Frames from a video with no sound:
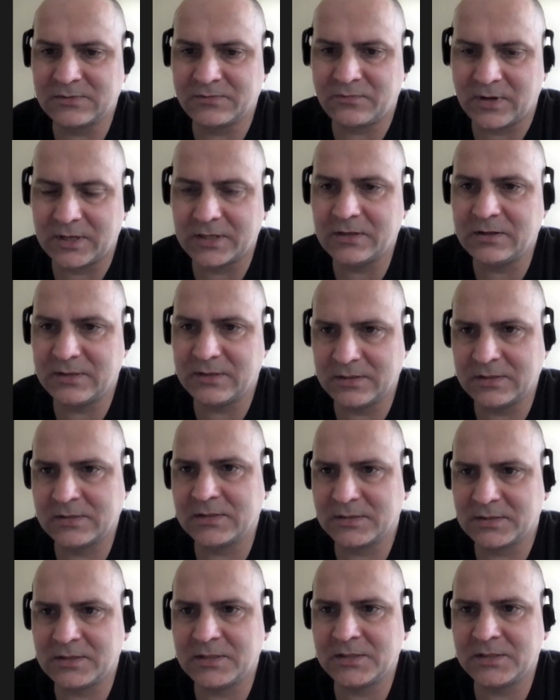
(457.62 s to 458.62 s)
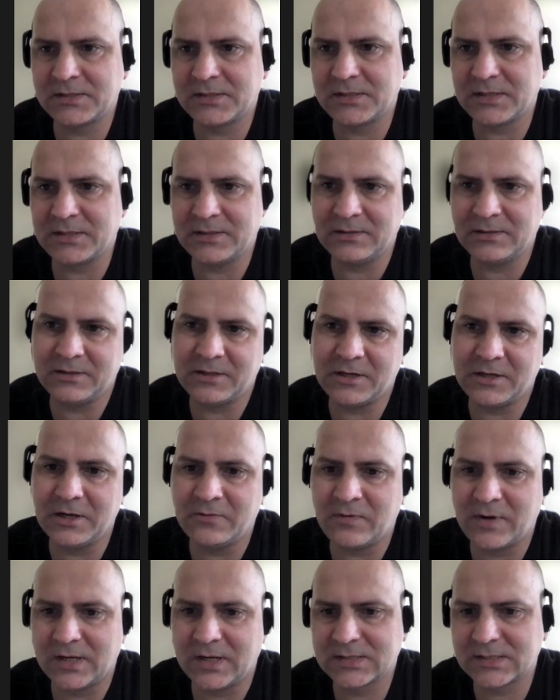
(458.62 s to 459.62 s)
is
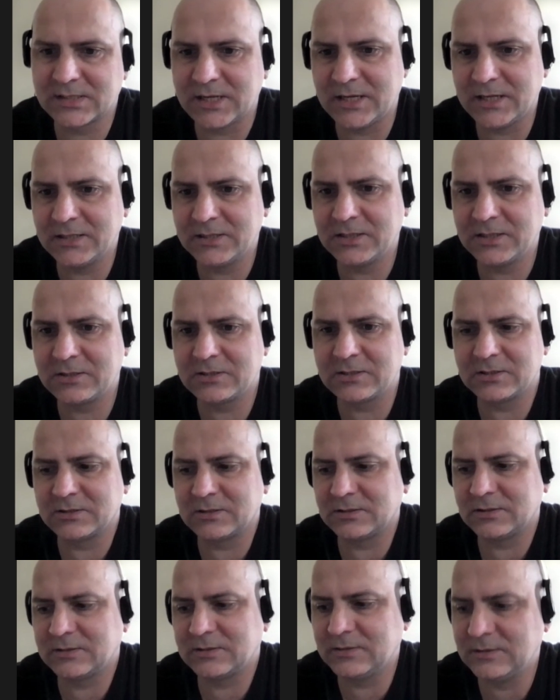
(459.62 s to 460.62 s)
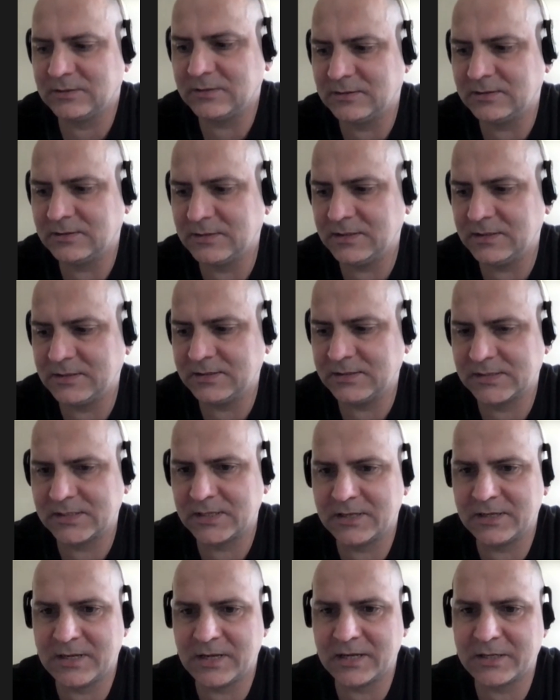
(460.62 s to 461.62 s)
really fast, and
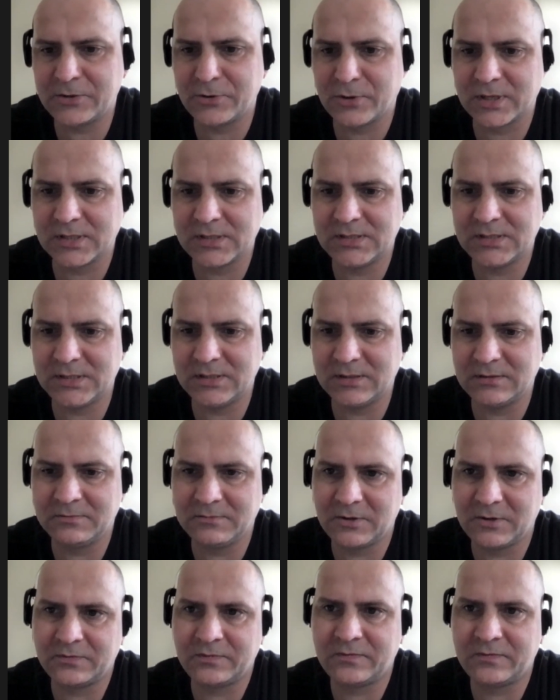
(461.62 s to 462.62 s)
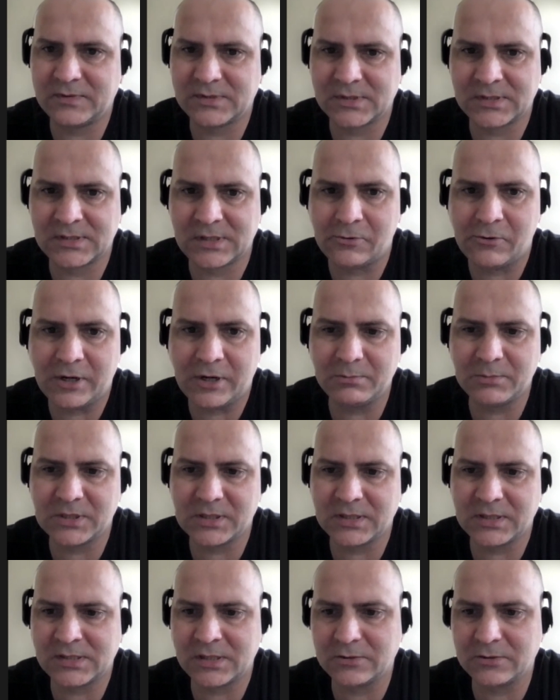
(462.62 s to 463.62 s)
the accuracy of this
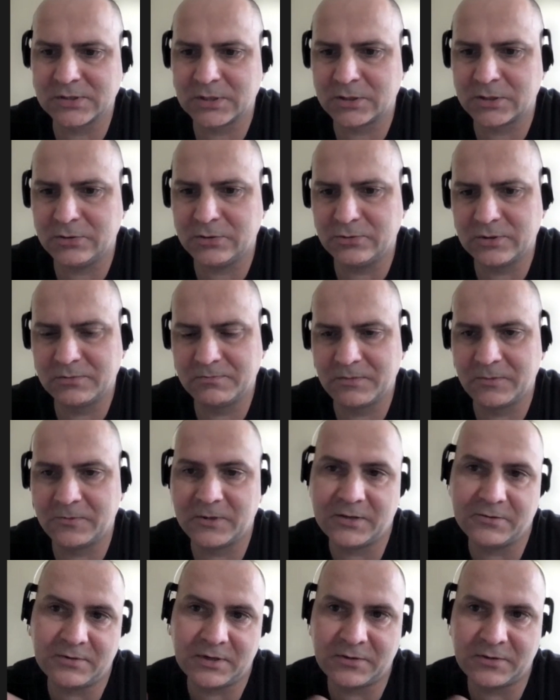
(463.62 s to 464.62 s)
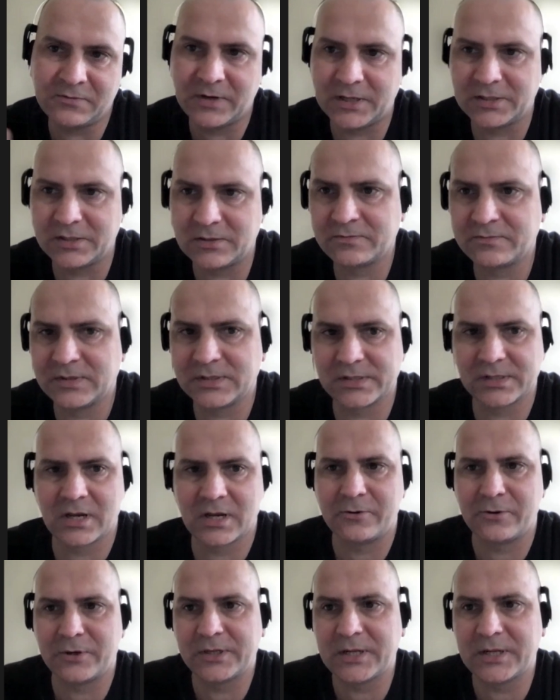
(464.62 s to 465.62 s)
algorithm is also good. We verified it with
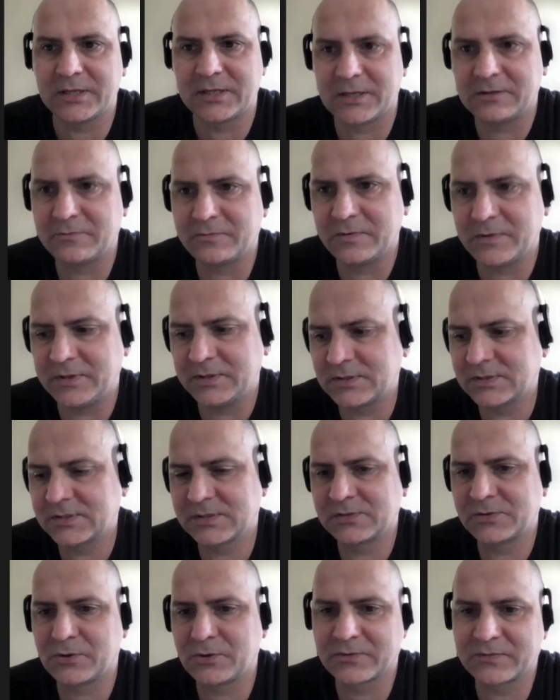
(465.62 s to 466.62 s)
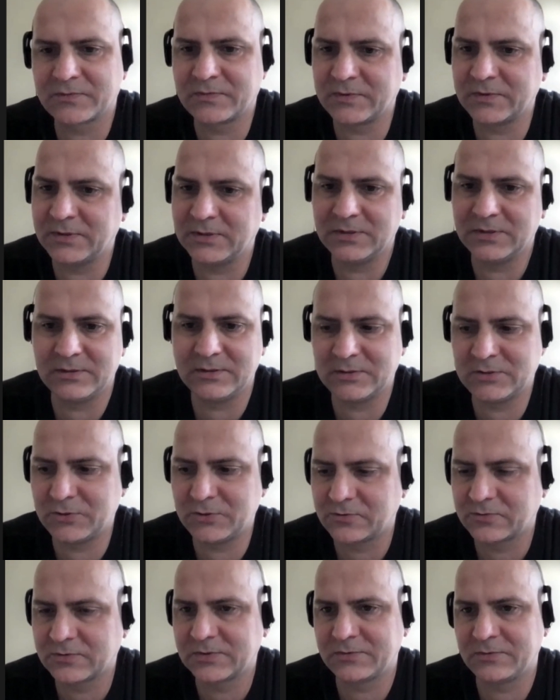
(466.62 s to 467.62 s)
our data, and it serves
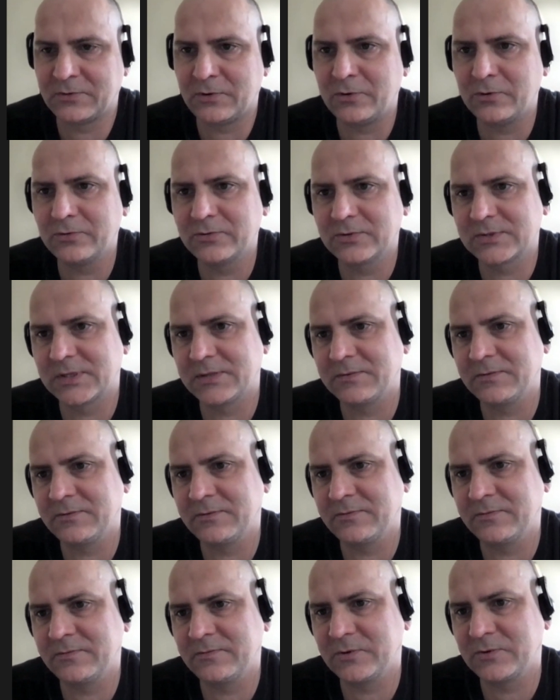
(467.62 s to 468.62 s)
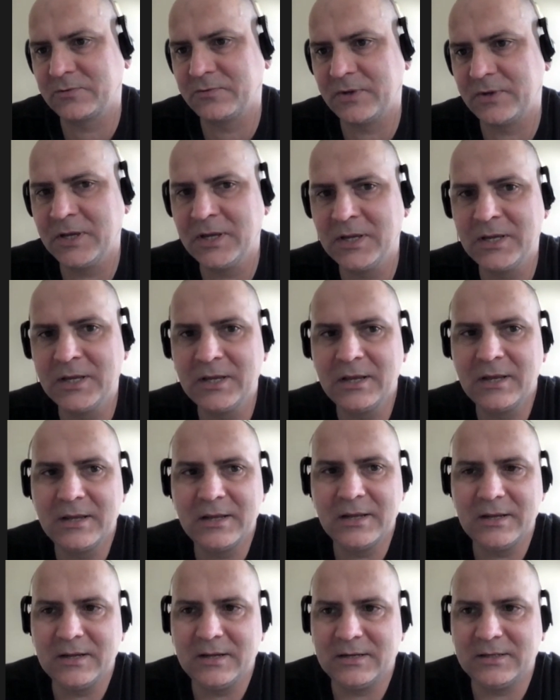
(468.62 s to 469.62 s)
all what we
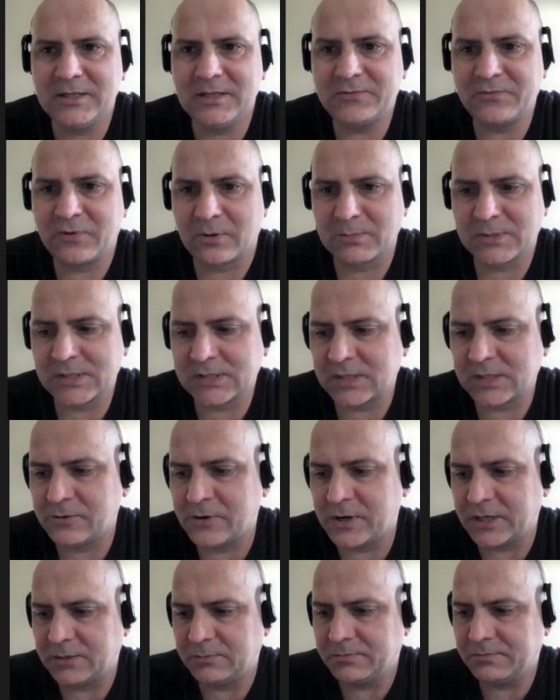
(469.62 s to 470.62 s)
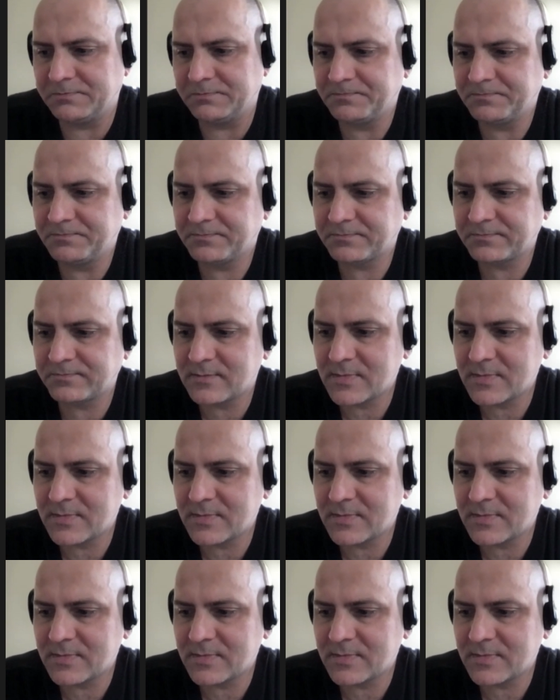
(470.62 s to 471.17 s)
need from this algorithm.